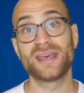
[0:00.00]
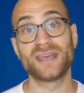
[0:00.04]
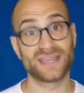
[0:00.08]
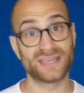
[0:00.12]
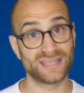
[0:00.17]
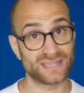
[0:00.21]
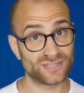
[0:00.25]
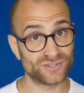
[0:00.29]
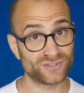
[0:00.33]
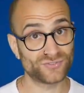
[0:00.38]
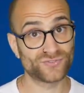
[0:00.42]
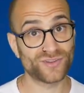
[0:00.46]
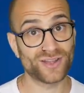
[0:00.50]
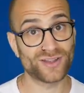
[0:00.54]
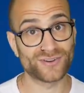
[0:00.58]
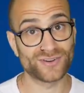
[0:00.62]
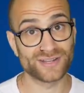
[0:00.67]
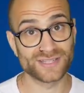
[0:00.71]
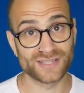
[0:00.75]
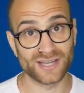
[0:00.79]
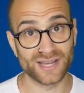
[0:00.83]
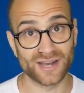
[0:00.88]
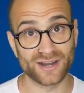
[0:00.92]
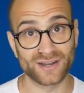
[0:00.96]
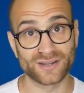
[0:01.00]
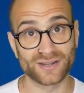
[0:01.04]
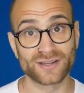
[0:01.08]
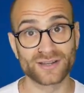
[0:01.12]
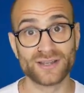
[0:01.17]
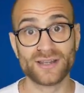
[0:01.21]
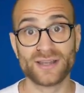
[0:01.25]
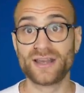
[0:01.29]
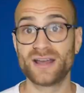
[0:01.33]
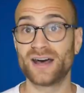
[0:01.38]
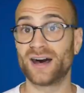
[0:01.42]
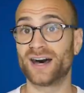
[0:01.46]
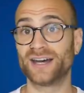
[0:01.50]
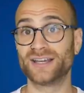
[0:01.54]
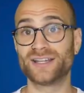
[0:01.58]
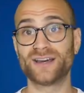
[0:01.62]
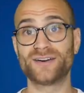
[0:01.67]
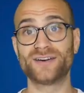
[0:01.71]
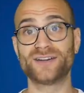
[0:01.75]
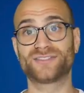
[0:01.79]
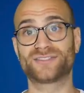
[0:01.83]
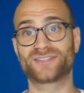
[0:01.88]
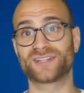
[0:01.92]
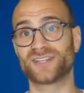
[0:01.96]
He is very young. I
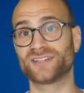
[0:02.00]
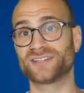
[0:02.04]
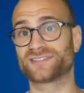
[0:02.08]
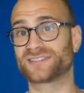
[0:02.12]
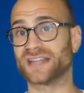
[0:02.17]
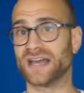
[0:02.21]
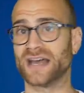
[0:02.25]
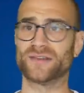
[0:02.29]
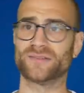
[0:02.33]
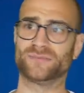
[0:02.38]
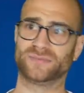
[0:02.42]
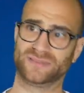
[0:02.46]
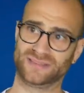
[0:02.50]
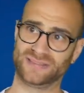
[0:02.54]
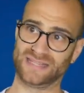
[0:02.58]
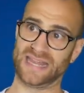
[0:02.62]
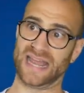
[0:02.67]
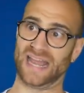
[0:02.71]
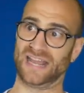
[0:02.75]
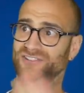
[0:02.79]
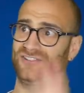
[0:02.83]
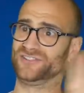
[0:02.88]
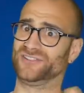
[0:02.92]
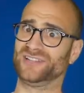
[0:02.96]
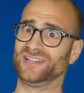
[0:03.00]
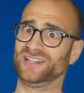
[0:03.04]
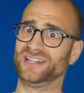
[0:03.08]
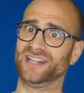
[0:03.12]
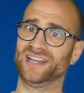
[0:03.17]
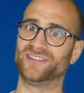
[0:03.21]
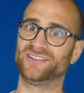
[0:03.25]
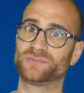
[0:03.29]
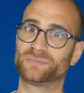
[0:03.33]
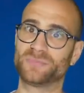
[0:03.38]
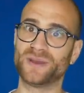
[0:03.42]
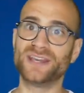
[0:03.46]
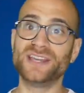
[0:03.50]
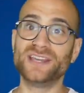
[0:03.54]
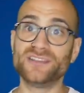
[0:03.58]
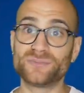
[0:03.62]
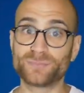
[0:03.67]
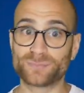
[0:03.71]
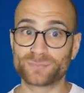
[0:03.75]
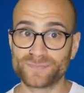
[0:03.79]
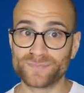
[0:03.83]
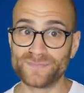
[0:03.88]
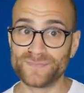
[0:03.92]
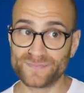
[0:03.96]
know it's going to sound nationalist, but he's
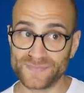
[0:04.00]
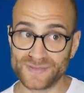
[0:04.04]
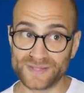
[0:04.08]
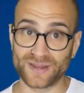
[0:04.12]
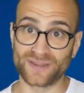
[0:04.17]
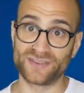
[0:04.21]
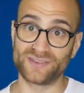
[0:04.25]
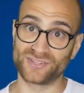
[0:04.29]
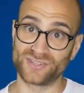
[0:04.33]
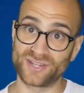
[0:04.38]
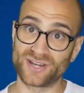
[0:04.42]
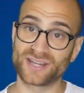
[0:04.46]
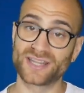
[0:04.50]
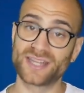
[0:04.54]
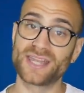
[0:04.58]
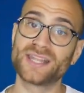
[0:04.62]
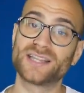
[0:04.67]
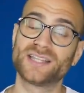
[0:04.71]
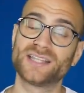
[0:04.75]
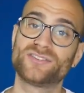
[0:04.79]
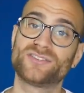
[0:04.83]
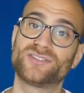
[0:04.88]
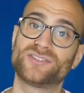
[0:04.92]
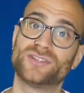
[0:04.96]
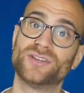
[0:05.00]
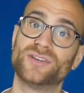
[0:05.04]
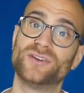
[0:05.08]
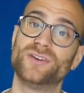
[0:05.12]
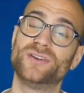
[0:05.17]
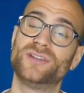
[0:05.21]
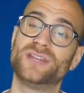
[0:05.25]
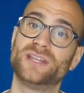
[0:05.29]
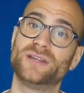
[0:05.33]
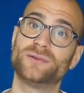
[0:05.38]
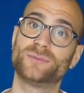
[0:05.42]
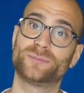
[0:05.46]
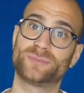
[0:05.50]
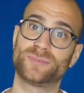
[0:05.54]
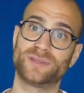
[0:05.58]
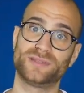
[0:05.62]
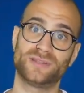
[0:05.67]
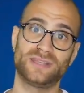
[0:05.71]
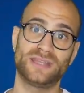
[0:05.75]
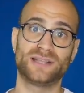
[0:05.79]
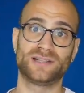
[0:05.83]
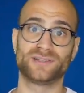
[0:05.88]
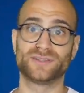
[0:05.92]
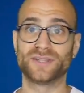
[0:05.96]
you know, the young English dude, he'll
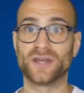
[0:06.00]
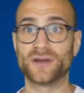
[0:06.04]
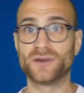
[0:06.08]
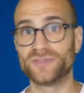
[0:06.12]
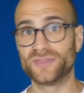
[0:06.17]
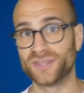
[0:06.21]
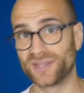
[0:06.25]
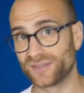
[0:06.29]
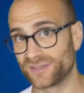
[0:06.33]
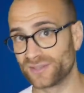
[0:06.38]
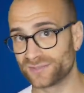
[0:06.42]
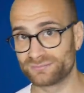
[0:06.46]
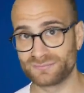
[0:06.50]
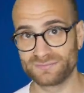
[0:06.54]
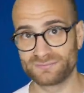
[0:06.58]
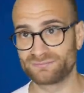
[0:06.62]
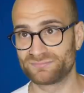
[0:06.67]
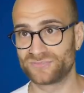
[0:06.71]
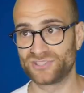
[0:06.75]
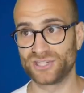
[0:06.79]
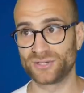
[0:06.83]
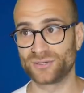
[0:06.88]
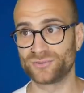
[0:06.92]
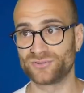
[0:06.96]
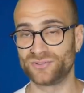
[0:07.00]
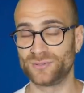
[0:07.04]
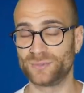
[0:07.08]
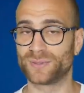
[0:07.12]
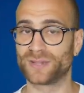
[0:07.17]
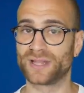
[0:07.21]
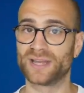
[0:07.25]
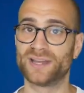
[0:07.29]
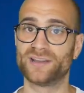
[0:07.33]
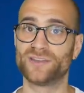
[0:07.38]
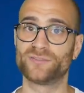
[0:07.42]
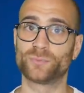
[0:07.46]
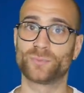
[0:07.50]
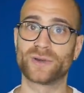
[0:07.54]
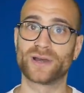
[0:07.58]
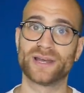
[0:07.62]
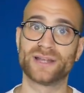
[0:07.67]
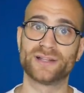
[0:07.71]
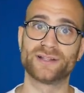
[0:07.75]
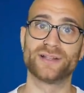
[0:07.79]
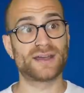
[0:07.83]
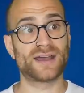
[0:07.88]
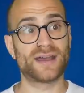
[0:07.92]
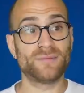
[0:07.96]
be he'll know the other Chelsea play as
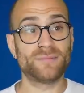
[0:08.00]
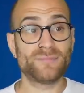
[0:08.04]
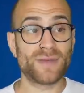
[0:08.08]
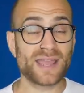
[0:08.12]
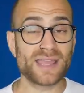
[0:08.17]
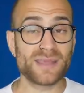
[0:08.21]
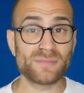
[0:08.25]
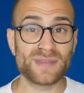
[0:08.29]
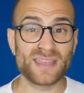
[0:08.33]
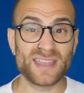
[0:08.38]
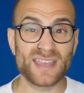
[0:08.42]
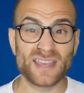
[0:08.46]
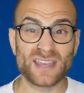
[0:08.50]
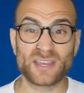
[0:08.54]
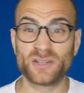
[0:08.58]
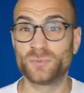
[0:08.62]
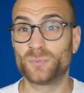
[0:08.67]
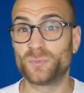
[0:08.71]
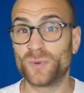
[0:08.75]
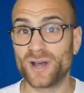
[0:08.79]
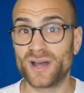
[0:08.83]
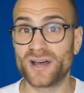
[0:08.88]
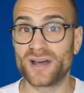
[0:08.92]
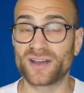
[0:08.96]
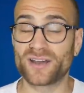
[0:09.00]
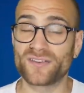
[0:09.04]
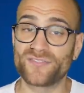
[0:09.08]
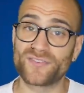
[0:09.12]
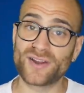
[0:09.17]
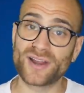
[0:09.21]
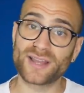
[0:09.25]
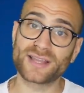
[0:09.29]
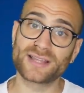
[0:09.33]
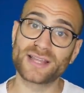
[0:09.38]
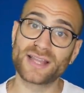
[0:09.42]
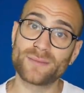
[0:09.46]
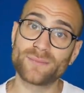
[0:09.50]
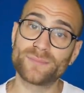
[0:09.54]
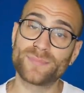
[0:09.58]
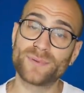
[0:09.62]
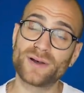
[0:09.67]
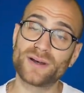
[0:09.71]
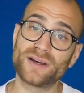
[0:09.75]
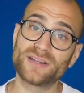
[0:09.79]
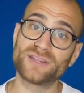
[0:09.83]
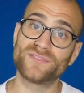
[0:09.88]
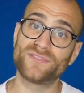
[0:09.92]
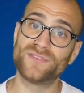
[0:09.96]
well. And maybe it could work. Frank
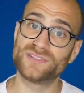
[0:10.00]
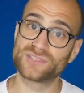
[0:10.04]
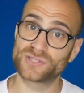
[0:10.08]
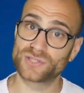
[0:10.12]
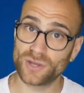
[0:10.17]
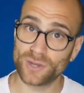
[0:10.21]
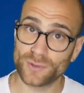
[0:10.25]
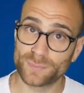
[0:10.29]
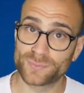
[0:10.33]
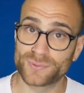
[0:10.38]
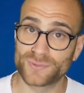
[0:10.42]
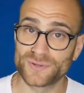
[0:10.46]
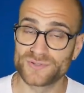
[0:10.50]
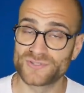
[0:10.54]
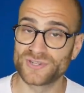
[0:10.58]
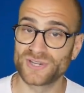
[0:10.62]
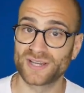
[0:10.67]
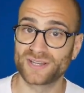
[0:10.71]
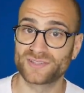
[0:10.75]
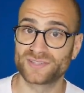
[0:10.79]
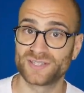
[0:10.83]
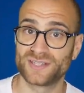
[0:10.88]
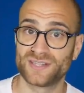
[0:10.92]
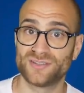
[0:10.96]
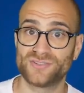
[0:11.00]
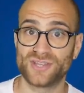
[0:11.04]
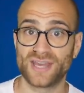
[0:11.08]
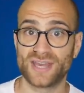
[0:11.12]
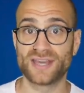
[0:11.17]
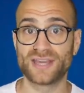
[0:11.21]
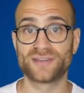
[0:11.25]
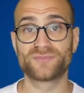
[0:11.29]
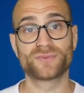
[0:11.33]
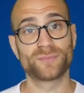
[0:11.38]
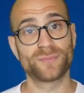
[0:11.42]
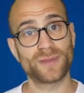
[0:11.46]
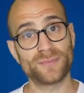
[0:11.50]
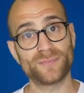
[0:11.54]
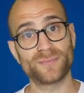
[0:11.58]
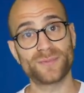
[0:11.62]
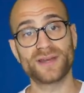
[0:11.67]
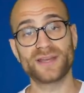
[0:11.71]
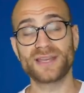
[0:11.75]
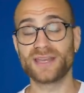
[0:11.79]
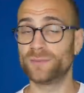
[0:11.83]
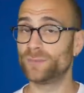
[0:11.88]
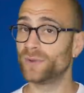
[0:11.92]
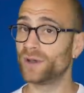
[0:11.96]
Lampard, if he's got a project in his head,
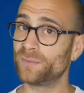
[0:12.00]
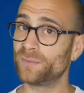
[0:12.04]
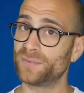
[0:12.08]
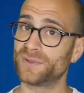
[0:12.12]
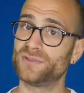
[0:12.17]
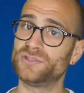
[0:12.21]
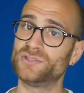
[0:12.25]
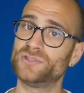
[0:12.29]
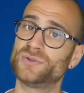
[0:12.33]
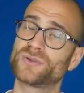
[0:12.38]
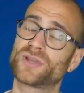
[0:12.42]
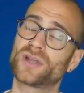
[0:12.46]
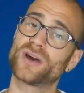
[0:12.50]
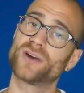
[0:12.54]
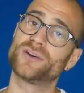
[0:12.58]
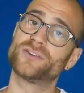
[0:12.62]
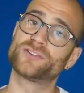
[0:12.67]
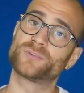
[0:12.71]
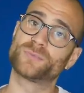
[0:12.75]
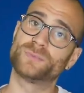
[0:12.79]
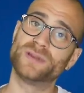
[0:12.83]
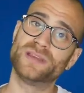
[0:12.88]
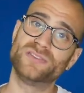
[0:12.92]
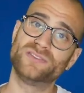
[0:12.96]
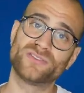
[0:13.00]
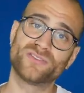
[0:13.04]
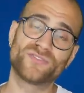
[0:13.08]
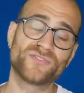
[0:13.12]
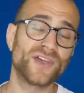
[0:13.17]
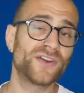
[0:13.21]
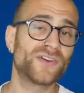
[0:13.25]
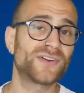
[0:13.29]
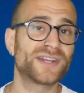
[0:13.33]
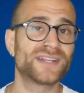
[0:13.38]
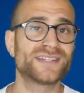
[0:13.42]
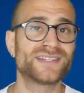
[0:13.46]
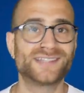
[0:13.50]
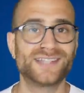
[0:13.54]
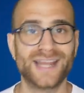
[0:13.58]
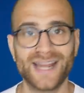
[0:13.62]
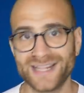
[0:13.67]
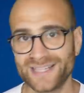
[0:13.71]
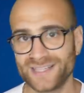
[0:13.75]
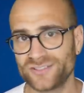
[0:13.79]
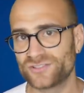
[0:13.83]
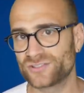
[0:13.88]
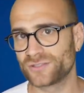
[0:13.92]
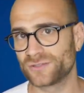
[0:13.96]
remember he be a new coach, but he's a very
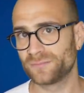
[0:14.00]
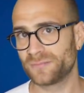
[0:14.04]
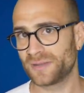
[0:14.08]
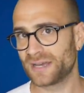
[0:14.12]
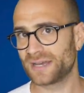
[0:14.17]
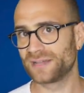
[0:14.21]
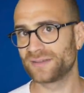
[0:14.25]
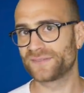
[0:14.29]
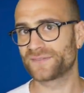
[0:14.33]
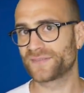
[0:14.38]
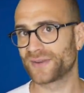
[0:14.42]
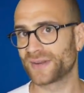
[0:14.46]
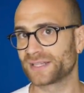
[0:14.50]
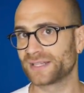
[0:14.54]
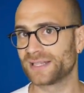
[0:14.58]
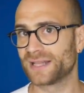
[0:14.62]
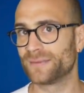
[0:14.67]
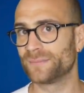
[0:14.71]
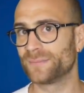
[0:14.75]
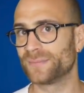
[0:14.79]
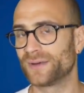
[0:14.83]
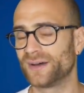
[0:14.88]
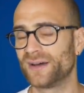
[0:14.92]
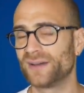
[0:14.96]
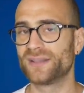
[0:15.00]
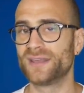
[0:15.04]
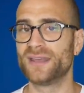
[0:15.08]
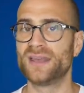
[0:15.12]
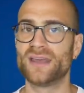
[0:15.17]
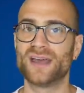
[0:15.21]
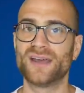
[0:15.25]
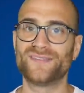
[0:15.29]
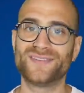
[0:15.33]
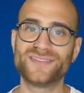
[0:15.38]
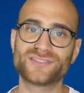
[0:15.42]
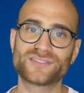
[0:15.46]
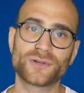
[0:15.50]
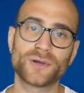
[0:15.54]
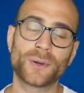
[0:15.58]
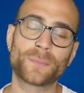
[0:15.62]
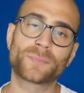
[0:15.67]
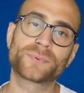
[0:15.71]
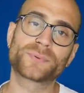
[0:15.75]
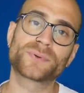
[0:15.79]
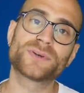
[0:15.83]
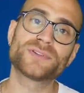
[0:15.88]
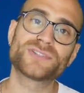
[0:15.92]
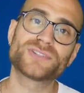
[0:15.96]
intelligent man, Frank Lampard. If he's got a
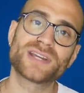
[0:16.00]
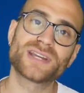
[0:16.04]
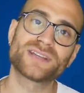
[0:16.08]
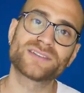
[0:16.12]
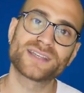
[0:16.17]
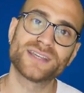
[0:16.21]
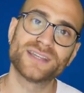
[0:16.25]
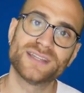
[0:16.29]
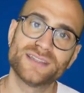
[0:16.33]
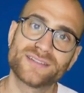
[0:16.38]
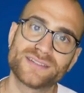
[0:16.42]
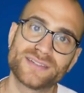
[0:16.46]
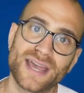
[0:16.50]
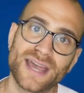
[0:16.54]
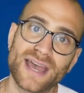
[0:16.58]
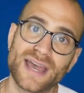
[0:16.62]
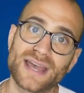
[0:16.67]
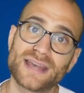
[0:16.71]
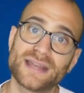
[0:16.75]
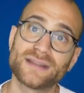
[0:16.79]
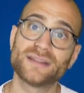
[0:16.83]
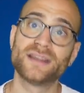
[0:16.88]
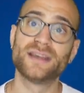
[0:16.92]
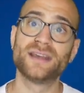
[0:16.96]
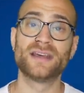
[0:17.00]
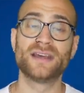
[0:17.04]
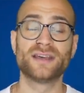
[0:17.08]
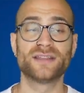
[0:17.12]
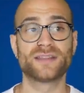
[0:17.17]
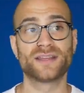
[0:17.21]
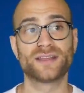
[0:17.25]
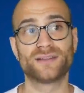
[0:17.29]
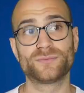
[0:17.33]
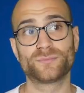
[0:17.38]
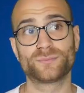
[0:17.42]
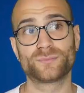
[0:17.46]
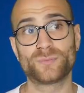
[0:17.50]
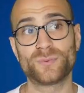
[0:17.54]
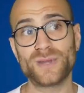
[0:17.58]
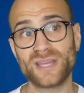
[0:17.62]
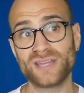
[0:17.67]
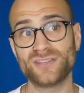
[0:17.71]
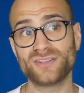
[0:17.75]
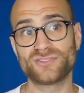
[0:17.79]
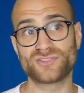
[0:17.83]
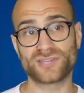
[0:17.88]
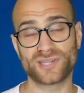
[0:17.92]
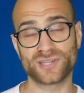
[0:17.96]
project in his head, then
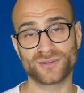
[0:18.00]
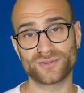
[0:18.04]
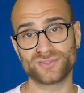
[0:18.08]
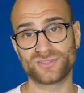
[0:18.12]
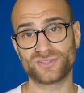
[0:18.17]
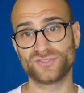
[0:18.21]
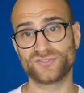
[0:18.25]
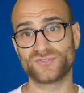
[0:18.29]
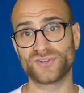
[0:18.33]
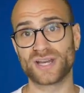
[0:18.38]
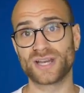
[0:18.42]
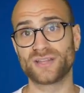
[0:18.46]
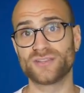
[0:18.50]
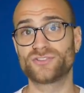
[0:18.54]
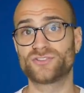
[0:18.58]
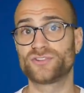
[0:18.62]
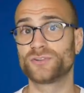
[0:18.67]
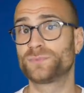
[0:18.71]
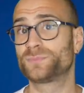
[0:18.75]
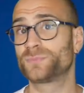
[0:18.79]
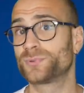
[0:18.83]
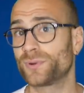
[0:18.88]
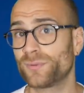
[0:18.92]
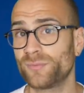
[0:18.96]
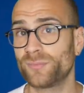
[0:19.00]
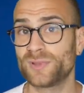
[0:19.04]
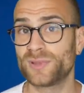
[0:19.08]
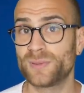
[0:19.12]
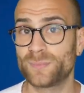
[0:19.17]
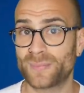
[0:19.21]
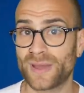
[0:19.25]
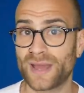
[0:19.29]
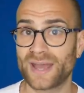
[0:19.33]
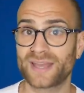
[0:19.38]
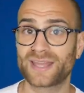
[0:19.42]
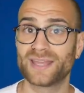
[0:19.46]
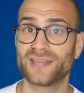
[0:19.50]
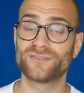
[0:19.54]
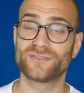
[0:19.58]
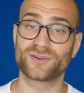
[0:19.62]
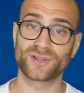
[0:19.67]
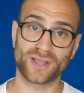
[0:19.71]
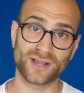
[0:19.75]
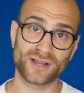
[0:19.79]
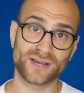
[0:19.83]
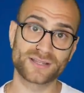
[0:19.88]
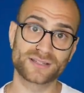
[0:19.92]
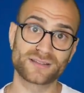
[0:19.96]
we as Chelsea fans should probably back it
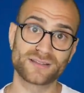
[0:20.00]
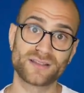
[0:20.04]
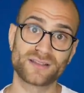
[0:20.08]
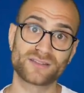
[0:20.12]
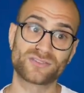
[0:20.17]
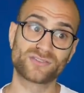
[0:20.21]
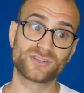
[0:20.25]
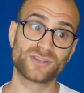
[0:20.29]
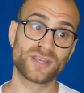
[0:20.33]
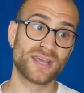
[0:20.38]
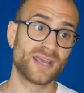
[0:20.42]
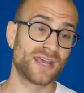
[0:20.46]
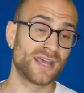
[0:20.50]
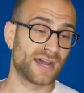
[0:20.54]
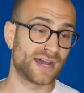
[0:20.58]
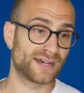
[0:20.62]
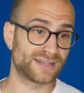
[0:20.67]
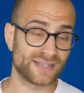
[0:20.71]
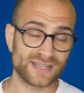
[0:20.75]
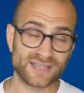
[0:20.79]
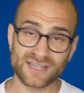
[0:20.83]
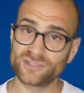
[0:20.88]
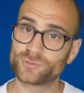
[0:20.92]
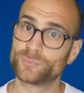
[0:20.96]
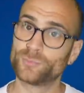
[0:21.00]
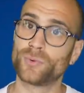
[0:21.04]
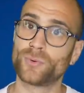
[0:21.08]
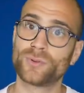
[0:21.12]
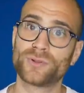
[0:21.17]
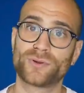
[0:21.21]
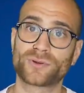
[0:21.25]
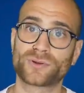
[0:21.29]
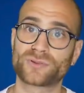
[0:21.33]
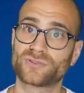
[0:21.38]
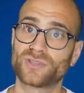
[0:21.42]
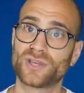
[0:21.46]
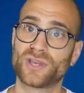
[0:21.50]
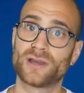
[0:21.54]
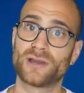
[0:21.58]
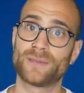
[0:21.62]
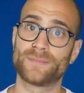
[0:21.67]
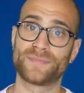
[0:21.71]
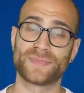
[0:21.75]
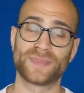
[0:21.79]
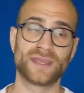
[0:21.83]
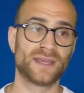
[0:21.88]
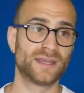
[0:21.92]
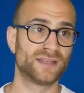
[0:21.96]
regardless, and it is more long
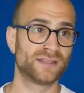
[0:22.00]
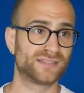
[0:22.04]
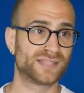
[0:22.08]
term.